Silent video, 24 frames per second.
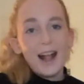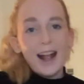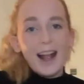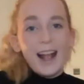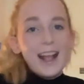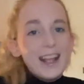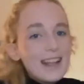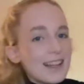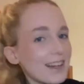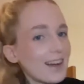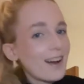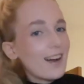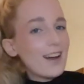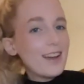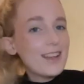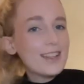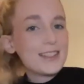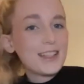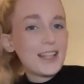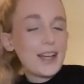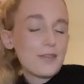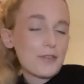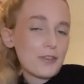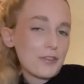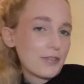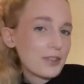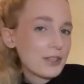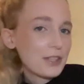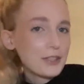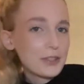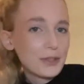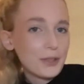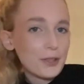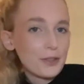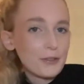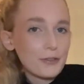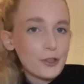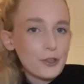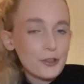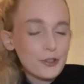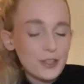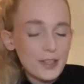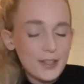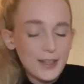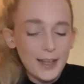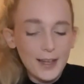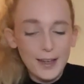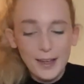Hey guys, everything is going wrong
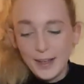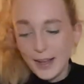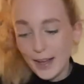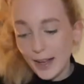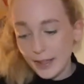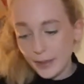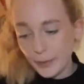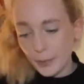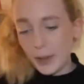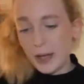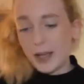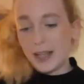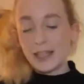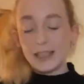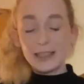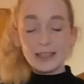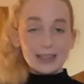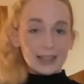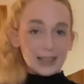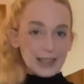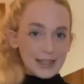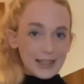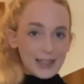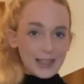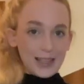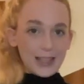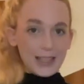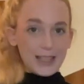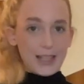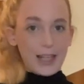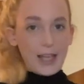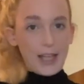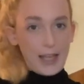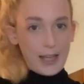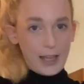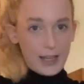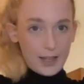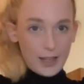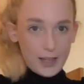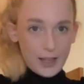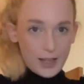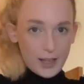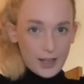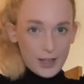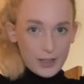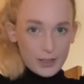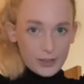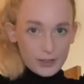today. Anyway, it's late in the day,
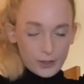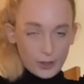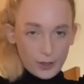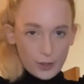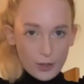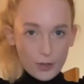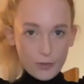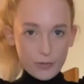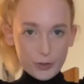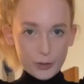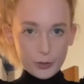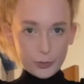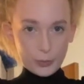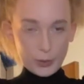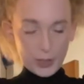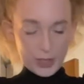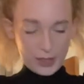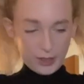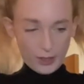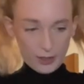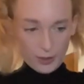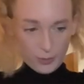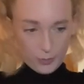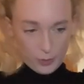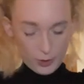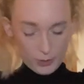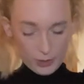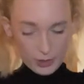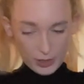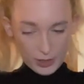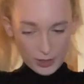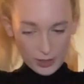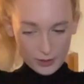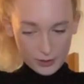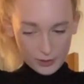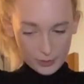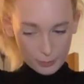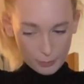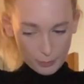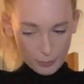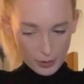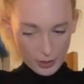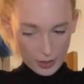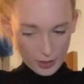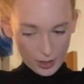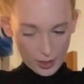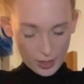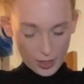so I know it feels weird that I'm doing this,
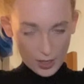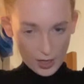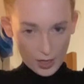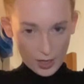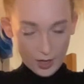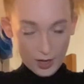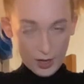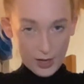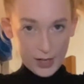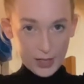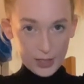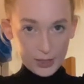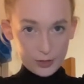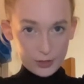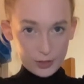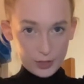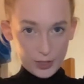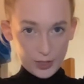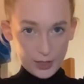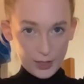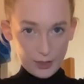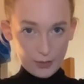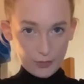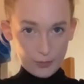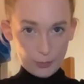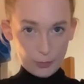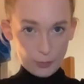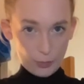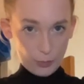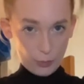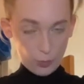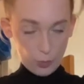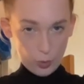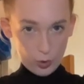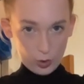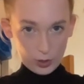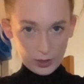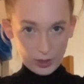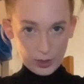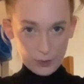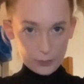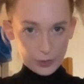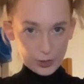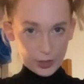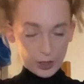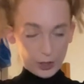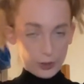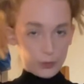but I literally have worn
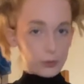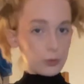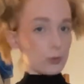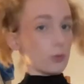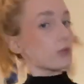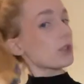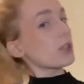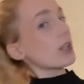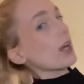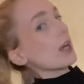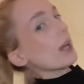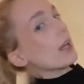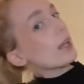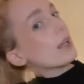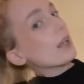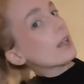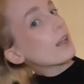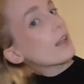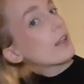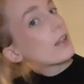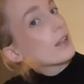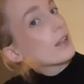comfy clothes all day.